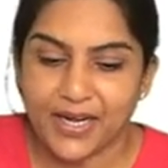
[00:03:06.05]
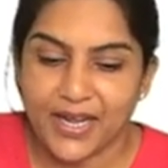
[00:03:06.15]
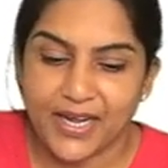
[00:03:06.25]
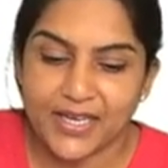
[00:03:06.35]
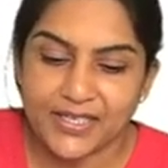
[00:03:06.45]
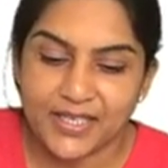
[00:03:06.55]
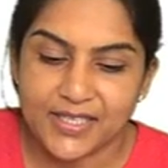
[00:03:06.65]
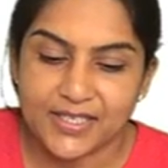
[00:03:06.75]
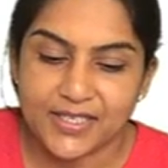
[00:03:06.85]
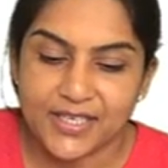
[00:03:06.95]
Like I said,
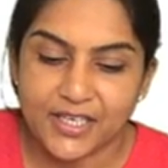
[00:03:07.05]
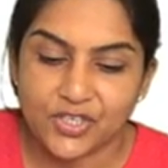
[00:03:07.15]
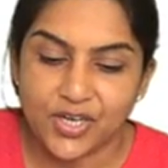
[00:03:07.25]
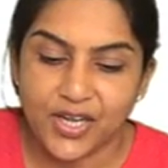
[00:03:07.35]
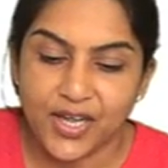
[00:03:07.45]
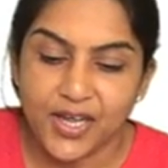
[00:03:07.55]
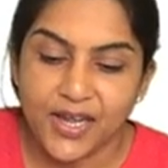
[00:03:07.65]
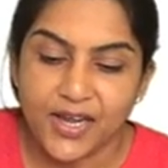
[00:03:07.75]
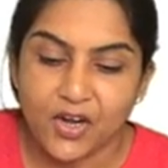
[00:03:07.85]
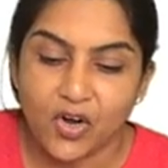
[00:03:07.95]
this is actually
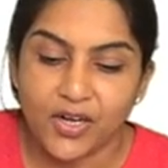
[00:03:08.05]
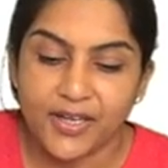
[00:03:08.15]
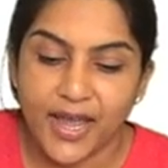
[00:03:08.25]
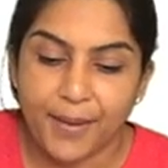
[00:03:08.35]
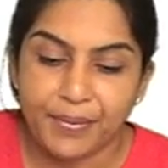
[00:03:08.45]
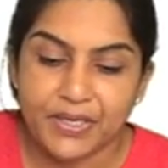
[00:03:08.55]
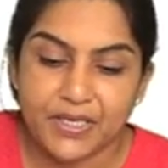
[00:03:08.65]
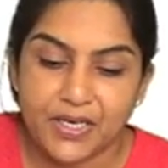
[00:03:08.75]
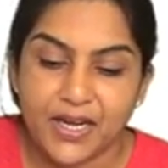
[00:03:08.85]
called capital.